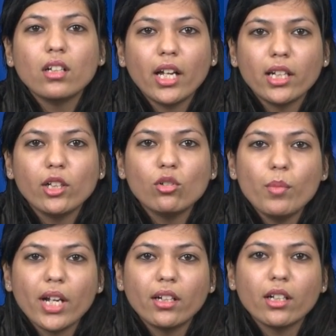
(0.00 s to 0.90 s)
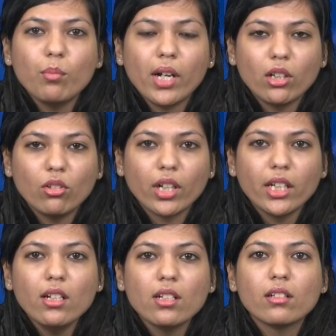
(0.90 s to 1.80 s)
Helicobacter
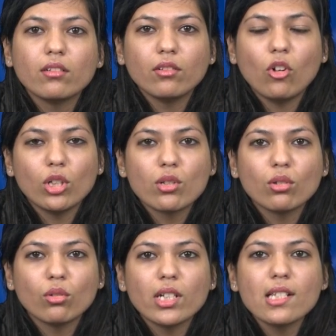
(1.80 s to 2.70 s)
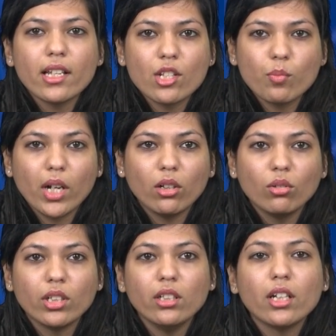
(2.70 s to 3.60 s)
pylori, also known as H.
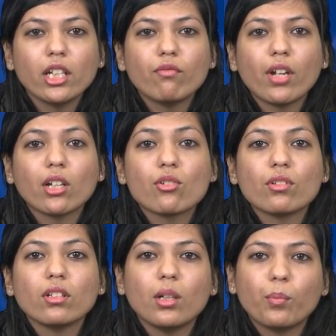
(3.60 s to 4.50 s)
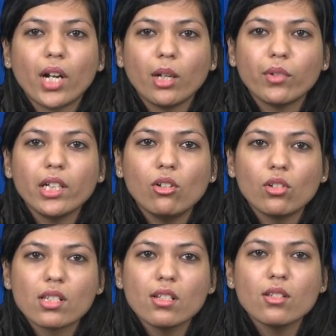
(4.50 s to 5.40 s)
pylori infection. The primary
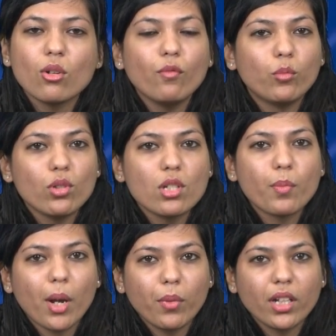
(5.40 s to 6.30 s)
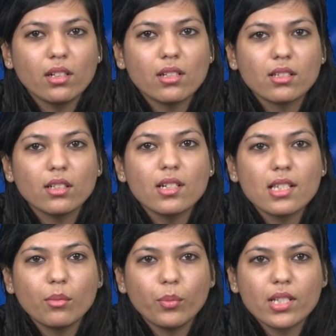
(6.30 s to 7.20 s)
causes of most peptic ulcer is
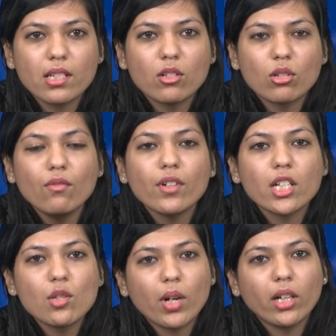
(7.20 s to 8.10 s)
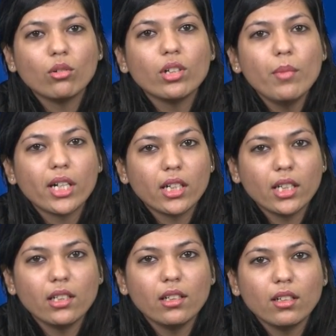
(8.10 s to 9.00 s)
the presence of H. pylori
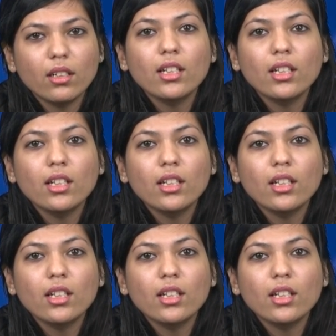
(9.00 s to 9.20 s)
bacteria.